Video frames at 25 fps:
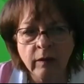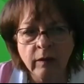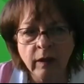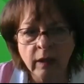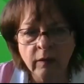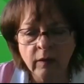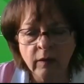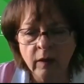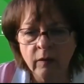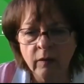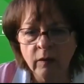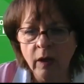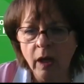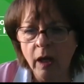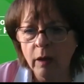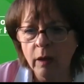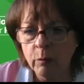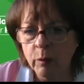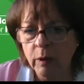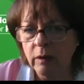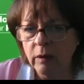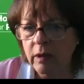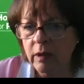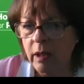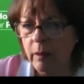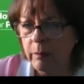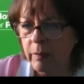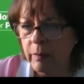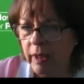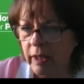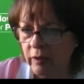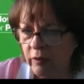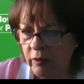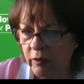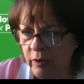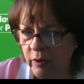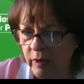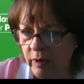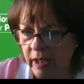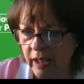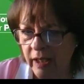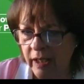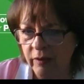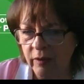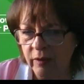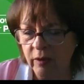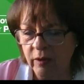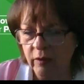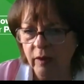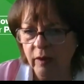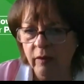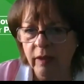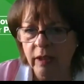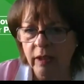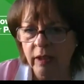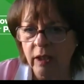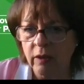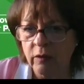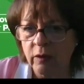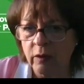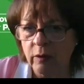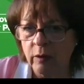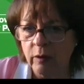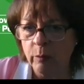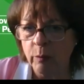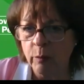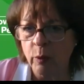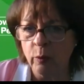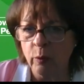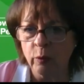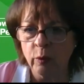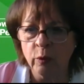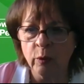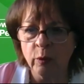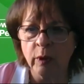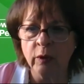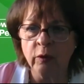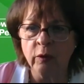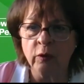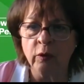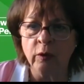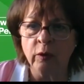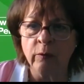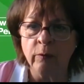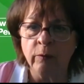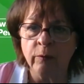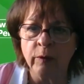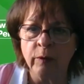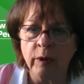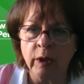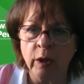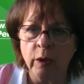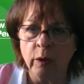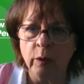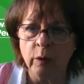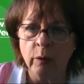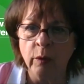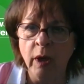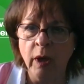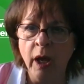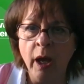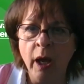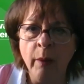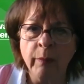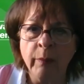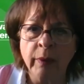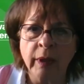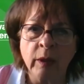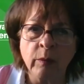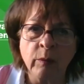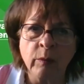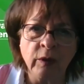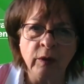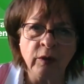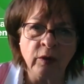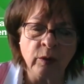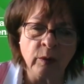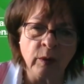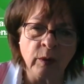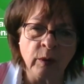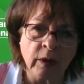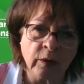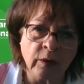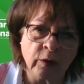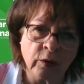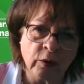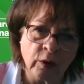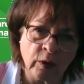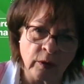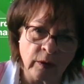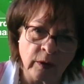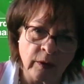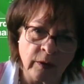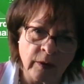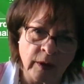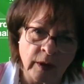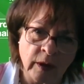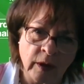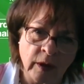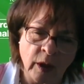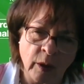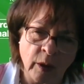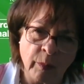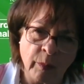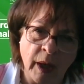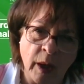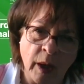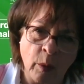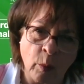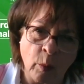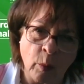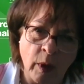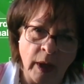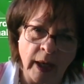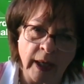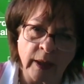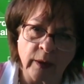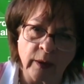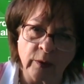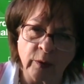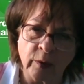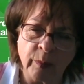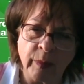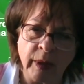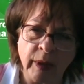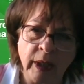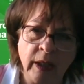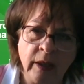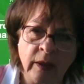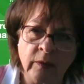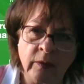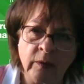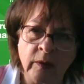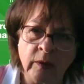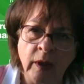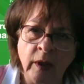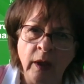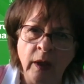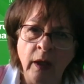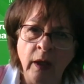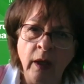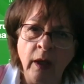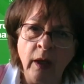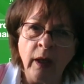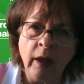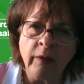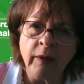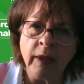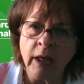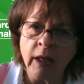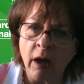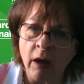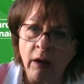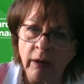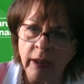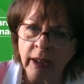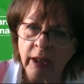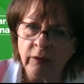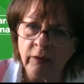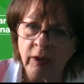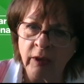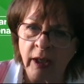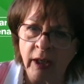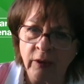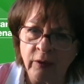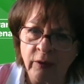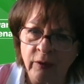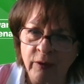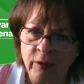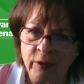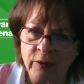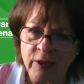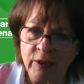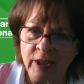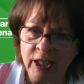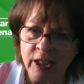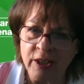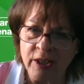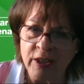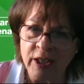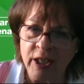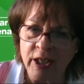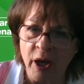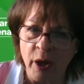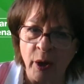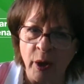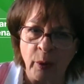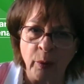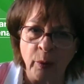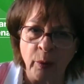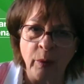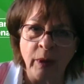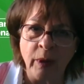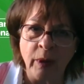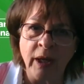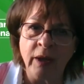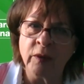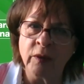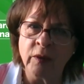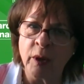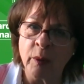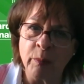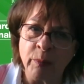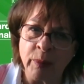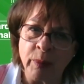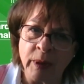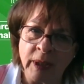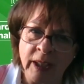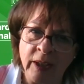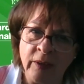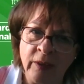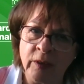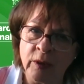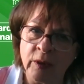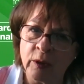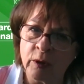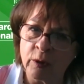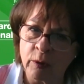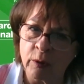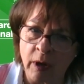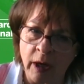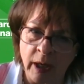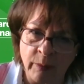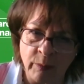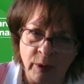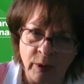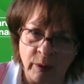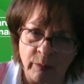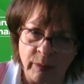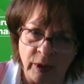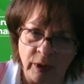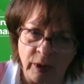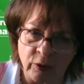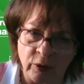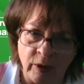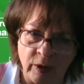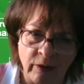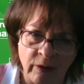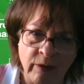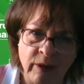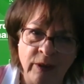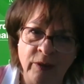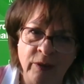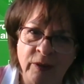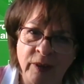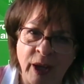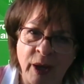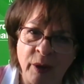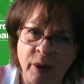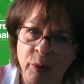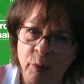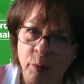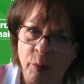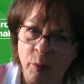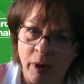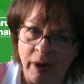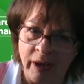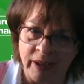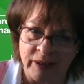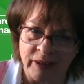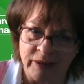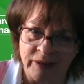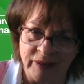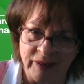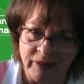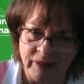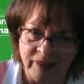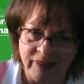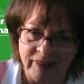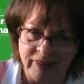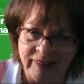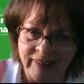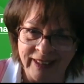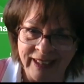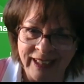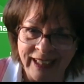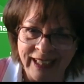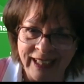Thanks, Hazel. I will come back to you, Keith, because I think that's an important question for you, but I want to ask Jonathan about Wales, because the architect of the DTO is a police and crime commissioner in South Wales.